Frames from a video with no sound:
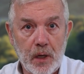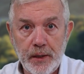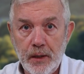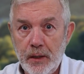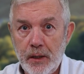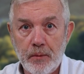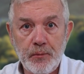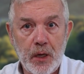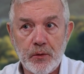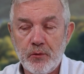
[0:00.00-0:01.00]
I kept
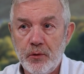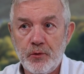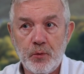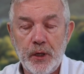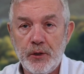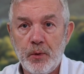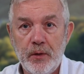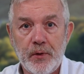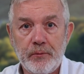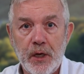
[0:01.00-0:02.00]
down to 20,
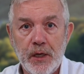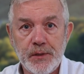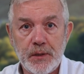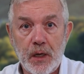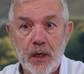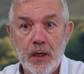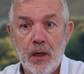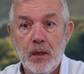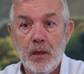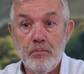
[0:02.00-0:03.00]
25 Ks a day
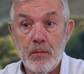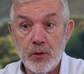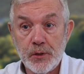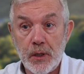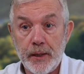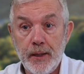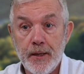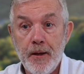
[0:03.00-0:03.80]
mostly.